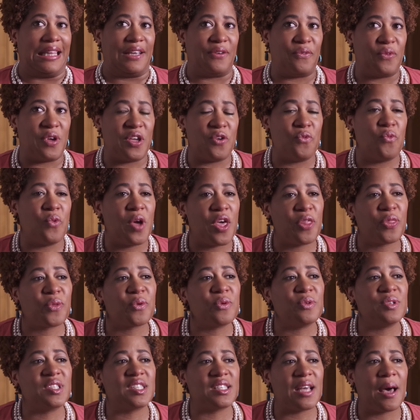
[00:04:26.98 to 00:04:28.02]
We went
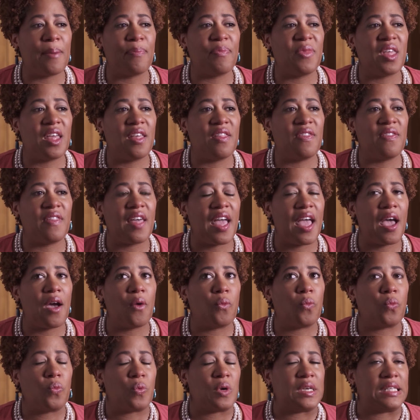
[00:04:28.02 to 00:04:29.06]
through something
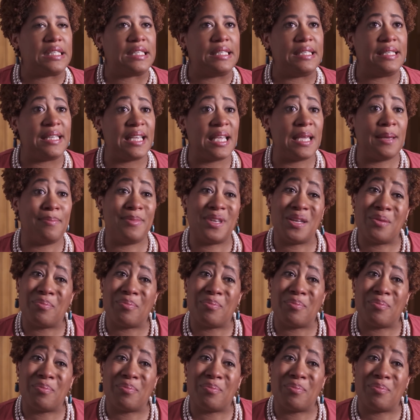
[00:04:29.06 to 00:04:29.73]
that was deemed